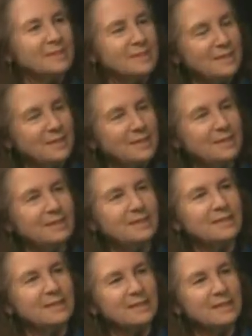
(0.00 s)
Yeah.
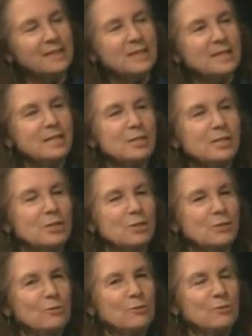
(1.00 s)

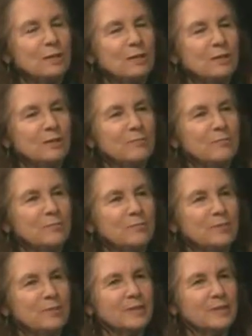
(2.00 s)
So
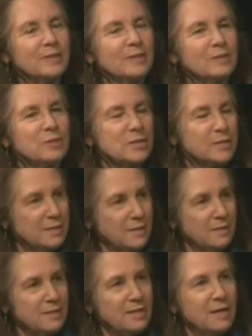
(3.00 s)
just
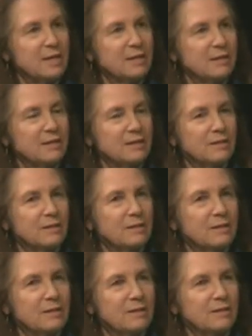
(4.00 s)
in that
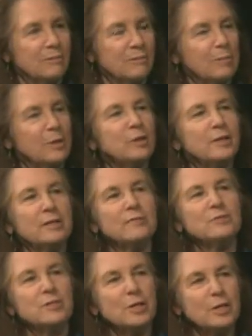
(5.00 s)
period
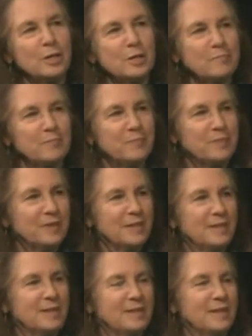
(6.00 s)
of time,
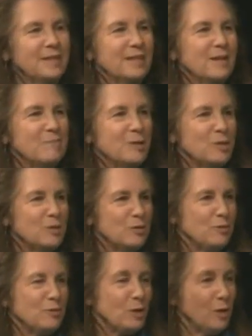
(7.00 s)
coming to
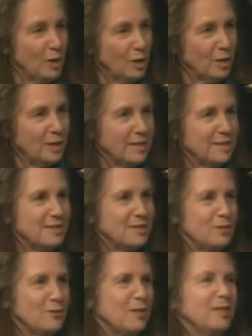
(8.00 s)
the calling to
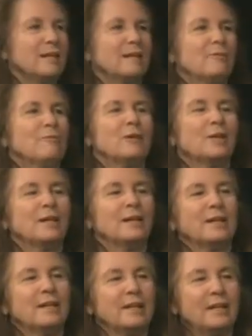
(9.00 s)
do healing work
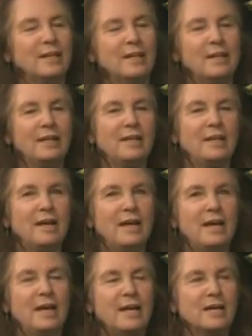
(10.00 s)

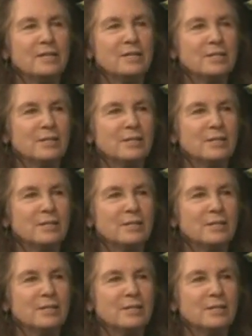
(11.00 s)
and